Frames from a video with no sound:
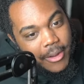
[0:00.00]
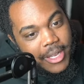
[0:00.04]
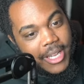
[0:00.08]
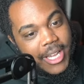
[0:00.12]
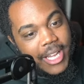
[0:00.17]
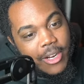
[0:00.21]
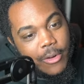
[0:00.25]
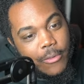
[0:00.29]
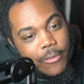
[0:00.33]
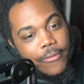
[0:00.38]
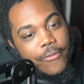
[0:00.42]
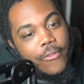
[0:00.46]

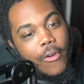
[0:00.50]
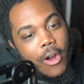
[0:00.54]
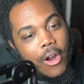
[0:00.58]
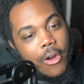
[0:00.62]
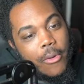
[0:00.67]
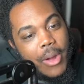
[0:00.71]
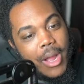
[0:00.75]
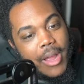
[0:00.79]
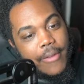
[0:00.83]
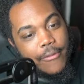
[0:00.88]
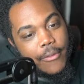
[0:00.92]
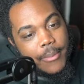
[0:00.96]
get far
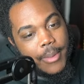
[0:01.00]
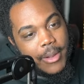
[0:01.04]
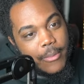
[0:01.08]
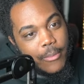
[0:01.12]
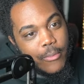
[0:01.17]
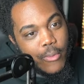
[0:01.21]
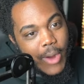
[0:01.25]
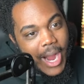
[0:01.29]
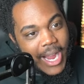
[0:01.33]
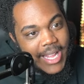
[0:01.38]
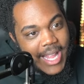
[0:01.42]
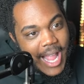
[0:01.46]
away from him
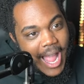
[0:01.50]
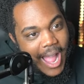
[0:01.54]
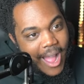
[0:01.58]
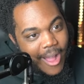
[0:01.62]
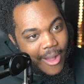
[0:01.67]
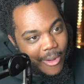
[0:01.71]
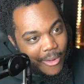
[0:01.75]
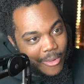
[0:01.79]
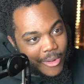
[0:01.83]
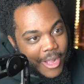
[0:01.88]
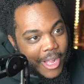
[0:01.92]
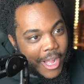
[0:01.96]
right
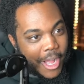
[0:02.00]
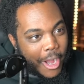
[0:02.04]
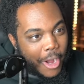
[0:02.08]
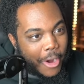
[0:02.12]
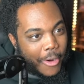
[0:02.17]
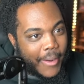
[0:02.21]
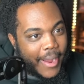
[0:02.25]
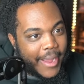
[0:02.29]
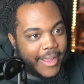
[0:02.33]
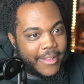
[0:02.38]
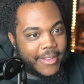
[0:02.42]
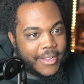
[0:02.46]
now. All
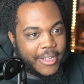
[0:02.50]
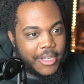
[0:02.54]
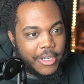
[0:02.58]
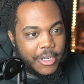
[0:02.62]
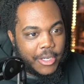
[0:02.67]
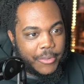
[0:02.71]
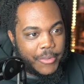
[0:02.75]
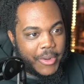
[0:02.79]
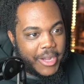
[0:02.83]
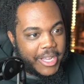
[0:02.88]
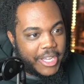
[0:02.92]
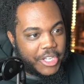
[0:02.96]
right.
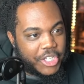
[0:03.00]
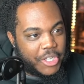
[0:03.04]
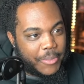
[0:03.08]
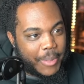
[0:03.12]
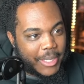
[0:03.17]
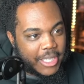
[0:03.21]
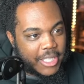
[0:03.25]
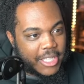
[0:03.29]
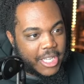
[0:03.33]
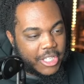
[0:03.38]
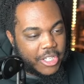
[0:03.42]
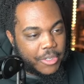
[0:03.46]
Wait, is she about
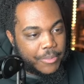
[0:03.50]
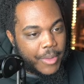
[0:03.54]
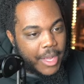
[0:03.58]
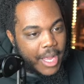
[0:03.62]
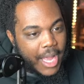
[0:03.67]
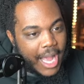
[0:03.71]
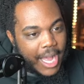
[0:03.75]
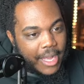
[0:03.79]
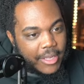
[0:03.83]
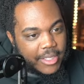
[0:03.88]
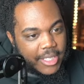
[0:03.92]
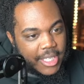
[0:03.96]
to touch him?
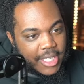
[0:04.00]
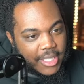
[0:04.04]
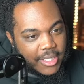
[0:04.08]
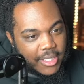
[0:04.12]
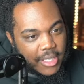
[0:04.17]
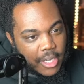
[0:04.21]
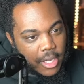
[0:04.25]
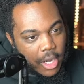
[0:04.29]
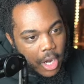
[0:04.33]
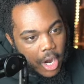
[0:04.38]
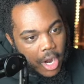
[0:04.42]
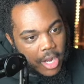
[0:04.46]
How's this?
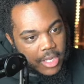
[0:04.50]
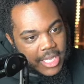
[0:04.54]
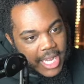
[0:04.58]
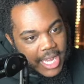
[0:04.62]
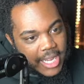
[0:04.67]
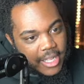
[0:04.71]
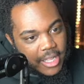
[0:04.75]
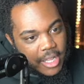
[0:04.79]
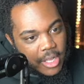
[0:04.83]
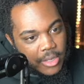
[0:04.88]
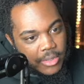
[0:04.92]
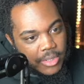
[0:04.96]
Aren't I
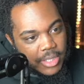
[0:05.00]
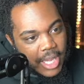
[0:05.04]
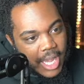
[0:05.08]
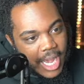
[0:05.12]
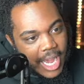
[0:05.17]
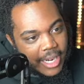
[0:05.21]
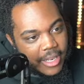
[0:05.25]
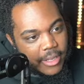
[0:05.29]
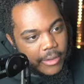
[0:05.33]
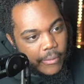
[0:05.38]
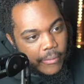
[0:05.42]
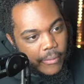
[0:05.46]
close? How
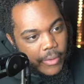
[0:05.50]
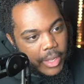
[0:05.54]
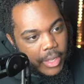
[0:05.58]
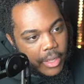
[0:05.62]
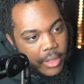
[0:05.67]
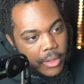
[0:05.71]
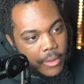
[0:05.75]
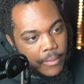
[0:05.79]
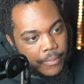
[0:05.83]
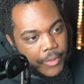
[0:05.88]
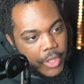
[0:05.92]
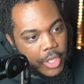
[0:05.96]
do you feel?
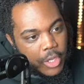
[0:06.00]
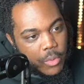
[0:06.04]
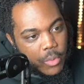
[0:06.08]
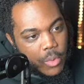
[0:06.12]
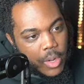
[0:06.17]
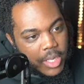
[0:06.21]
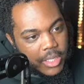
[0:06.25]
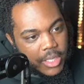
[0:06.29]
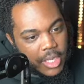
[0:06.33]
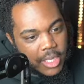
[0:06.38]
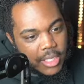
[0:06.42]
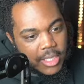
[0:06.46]
Do you
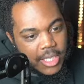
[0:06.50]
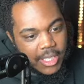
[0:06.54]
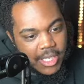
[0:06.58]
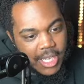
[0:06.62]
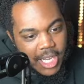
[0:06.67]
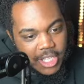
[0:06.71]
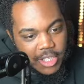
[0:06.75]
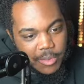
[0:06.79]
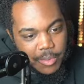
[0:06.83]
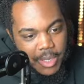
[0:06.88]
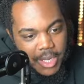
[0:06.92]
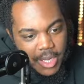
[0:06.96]
want to
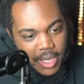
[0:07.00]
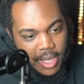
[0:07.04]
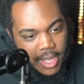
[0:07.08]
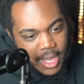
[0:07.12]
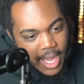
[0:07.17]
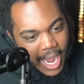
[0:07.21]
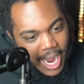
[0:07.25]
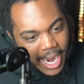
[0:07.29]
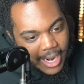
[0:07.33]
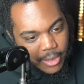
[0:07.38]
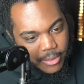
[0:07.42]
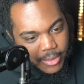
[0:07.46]
touch me?
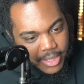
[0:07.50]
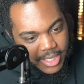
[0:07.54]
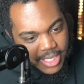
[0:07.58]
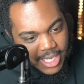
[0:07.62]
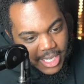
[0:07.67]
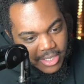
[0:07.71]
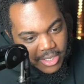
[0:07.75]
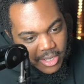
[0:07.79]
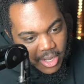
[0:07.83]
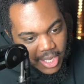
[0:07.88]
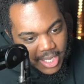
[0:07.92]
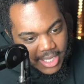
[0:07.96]
I don't
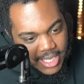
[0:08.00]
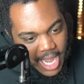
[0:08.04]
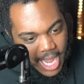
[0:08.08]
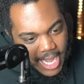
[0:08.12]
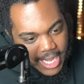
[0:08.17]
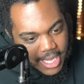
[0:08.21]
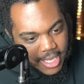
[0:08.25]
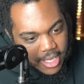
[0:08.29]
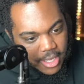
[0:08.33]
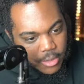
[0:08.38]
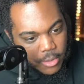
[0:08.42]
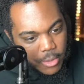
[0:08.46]
intend on
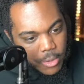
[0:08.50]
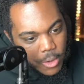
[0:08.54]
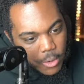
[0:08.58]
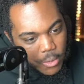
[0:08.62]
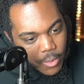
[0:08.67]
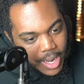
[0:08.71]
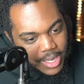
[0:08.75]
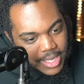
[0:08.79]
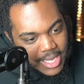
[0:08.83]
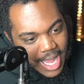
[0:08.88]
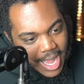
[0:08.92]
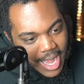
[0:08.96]
attacking you.
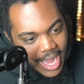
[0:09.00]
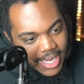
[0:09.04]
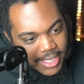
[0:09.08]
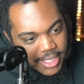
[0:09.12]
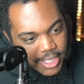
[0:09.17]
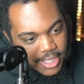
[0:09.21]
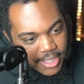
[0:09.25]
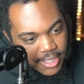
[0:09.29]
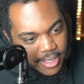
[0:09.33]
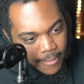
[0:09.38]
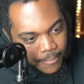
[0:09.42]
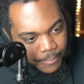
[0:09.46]
Right now, I
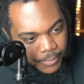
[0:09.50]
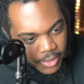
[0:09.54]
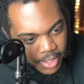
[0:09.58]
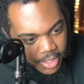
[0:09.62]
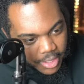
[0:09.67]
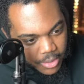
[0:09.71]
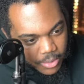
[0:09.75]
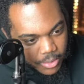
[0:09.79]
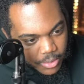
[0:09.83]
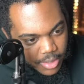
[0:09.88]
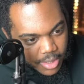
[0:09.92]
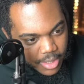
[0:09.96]
just
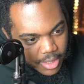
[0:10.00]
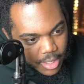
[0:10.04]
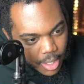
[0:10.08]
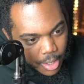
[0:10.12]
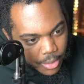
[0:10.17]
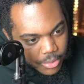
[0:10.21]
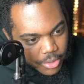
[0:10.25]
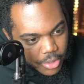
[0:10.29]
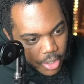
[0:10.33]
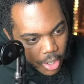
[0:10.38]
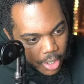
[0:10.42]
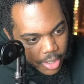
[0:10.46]
use
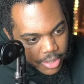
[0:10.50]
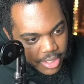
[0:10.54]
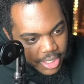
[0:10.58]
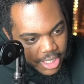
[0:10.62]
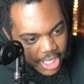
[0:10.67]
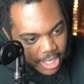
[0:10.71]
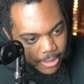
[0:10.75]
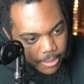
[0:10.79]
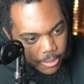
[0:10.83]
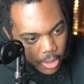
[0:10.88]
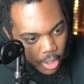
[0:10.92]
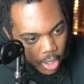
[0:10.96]
those cards to
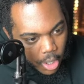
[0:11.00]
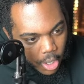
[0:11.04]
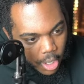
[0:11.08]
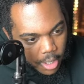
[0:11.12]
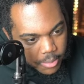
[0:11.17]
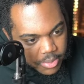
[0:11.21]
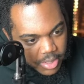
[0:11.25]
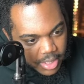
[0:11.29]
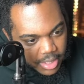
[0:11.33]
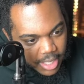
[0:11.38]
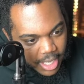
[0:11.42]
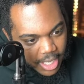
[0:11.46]
keep your
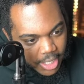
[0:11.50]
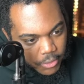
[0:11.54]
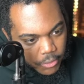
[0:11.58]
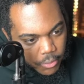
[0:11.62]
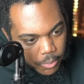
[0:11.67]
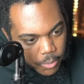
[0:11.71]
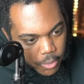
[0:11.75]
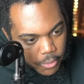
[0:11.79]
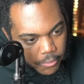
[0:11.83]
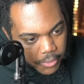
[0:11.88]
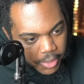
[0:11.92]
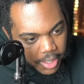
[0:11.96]
arms and legs from
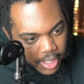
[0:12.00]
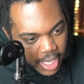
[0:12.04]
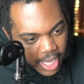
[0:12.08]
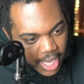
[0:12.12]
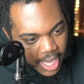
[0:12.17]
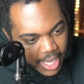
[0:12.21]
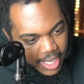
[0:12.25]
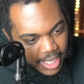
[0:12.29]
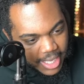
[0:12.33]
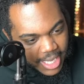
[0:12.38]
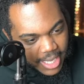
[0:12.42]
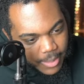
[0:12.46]
moving
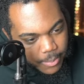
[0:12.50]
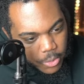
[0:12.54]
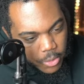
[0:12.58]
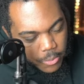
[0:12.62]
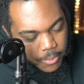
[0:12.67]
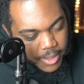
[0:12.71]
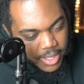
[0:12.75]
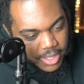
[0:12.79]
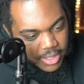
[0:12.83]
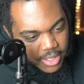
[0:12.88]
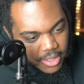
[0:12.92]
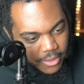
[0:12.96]
and keep you
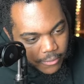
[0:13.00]
pinned to the